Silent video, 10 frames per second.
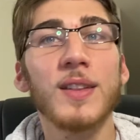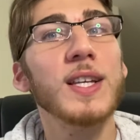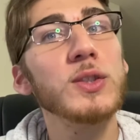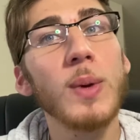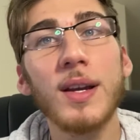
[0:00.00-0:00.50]

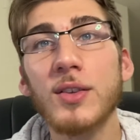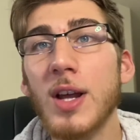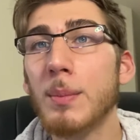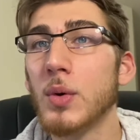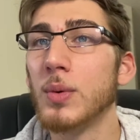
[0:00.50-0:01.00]
this record
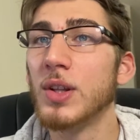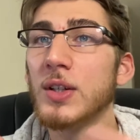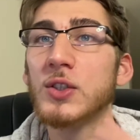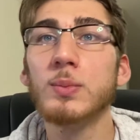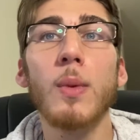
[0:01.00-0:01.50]
number will look
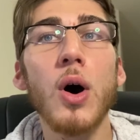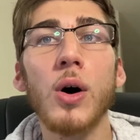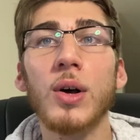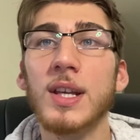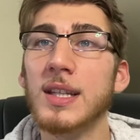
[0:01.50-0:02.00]

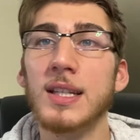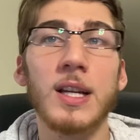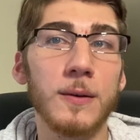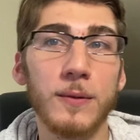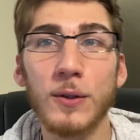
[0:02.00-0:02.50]
small in the
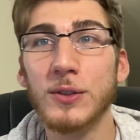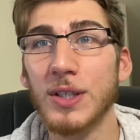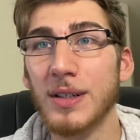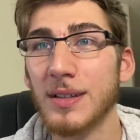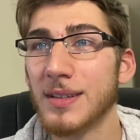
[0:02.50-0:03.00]
near
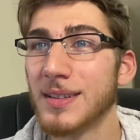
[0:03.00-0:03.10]
future.